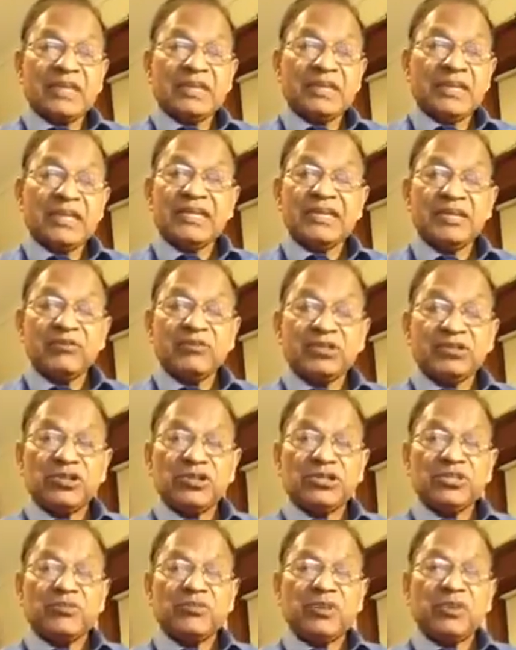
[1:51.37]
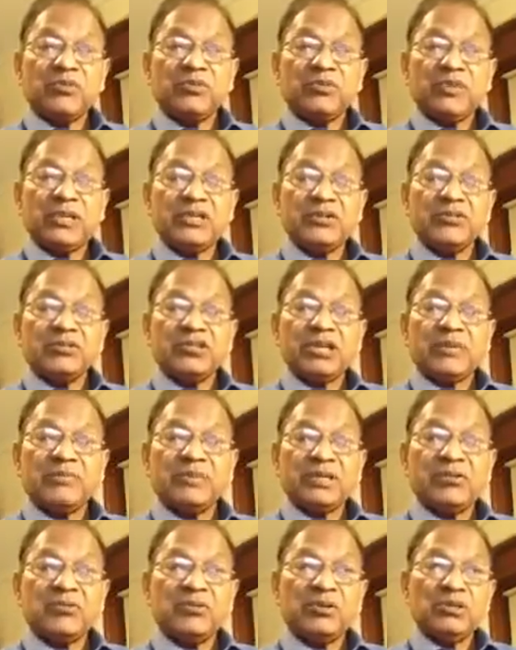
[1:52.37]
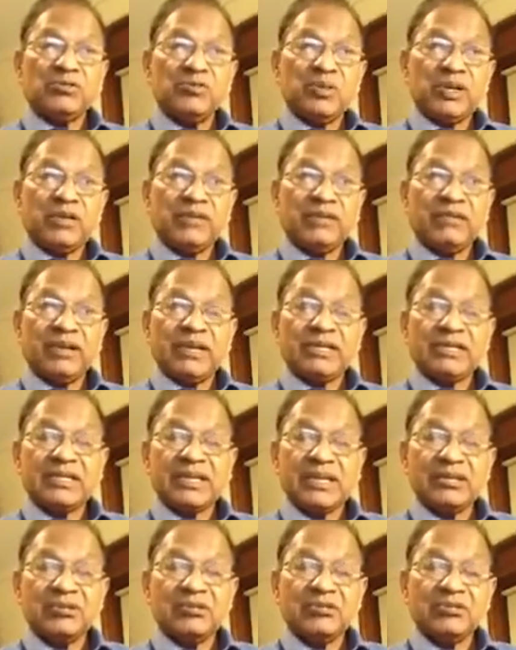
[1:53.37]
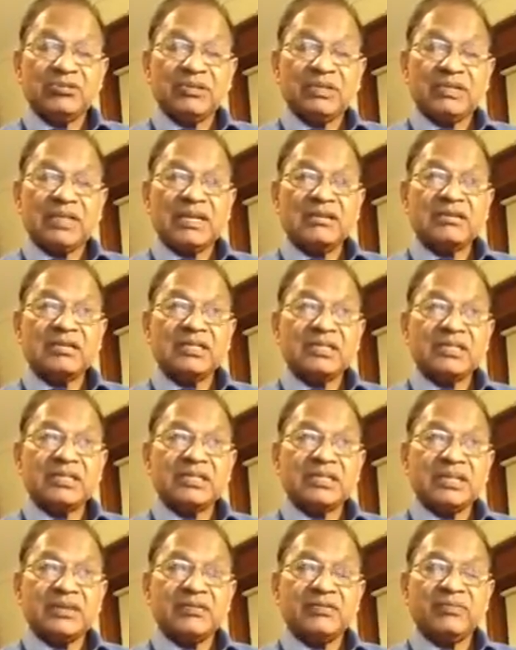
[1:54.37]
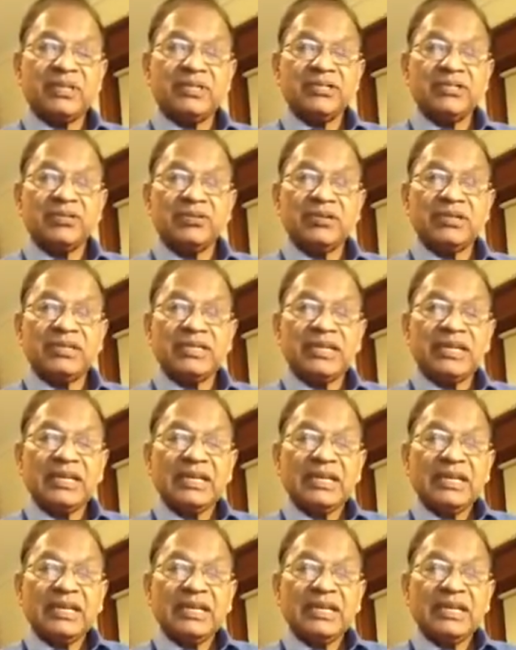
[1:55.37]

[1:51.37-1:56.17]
the other thing which also prompted me to do something was, we have a grandson who is now just 7 months old,